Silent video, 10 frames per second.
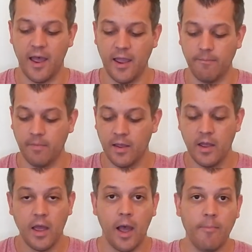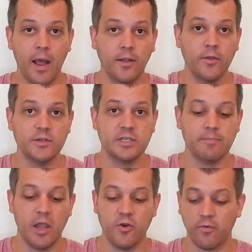I'm not
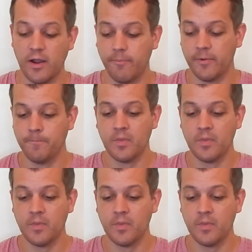losing my grip,